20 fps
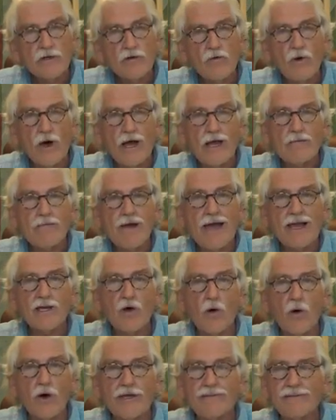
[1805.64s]
Why am I
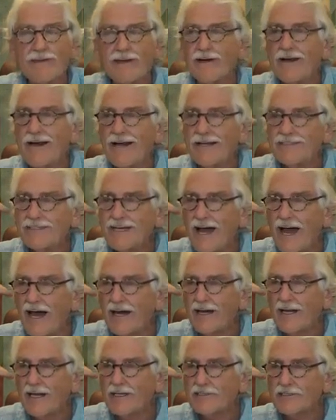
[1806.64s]
going there?
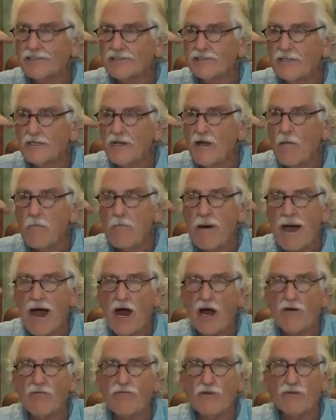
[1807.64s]
Tonics,
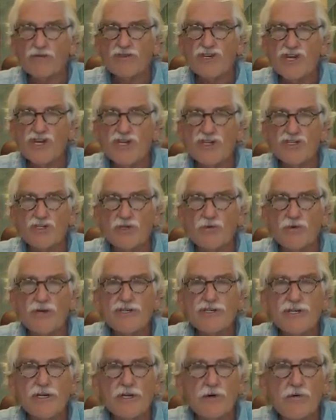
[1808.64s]
powerful tissue
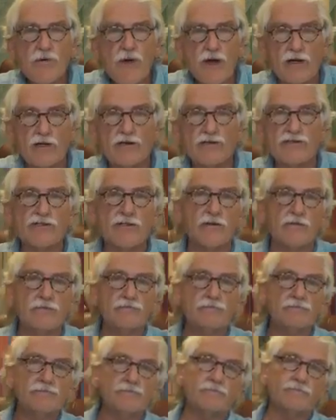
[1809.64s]
regenerators.
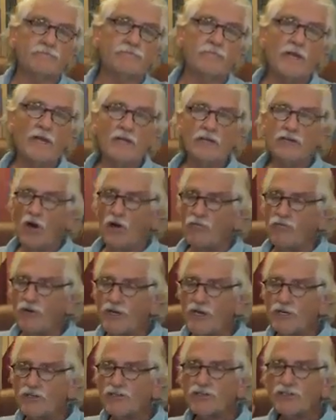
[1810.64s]
Don't
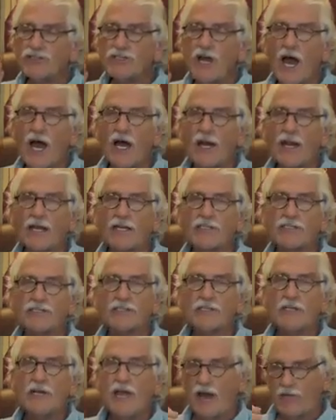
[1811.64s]
forget your
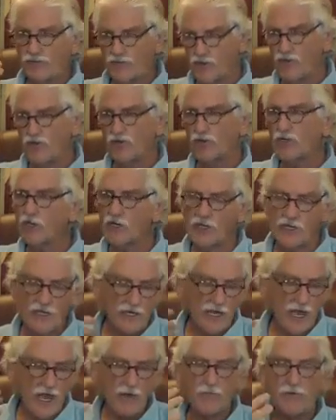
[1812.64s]
tonics. After you
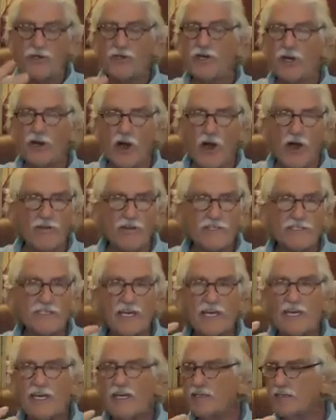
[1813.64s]
clean up, you get all this
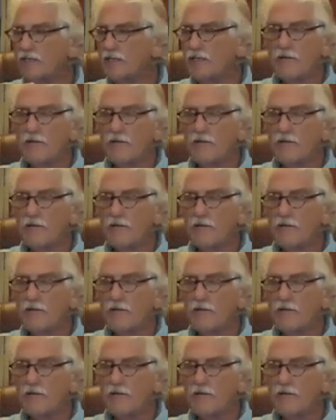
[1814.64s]
heat